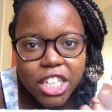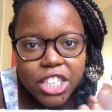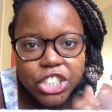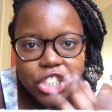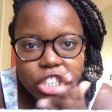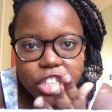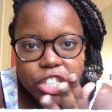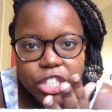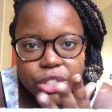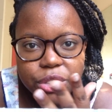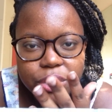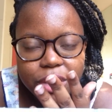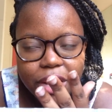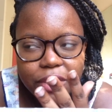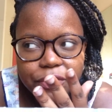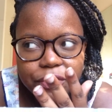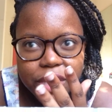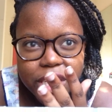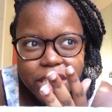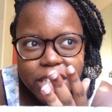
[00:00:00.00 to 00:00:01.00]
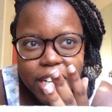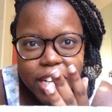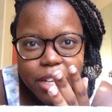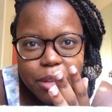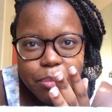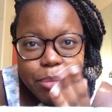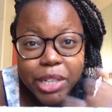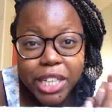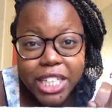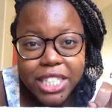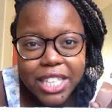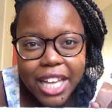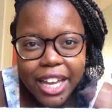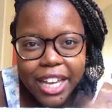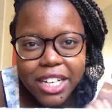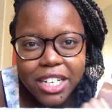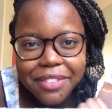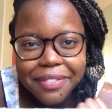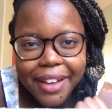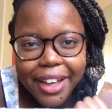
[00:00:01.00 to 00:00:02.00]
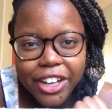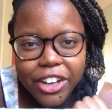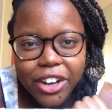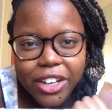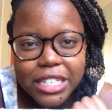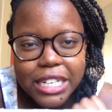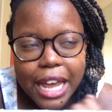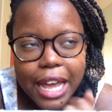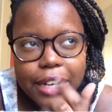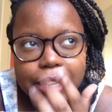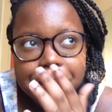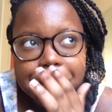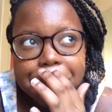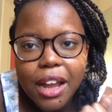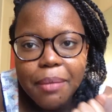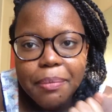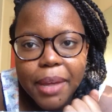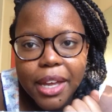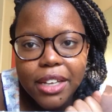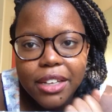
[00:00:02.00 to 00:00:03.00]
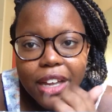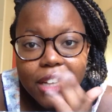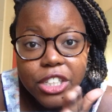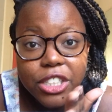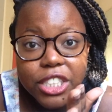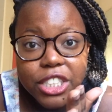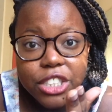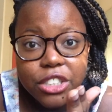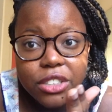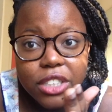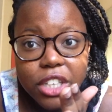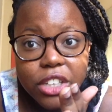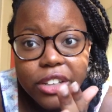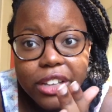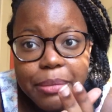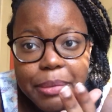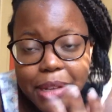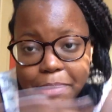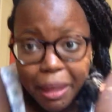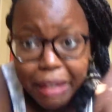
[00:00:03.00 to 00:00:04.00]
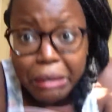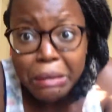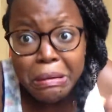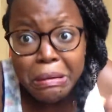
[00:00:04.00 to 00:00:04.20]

just through that fleeting millisecond of eye contact. I'm like, I look at you and then you look at me, I'm like,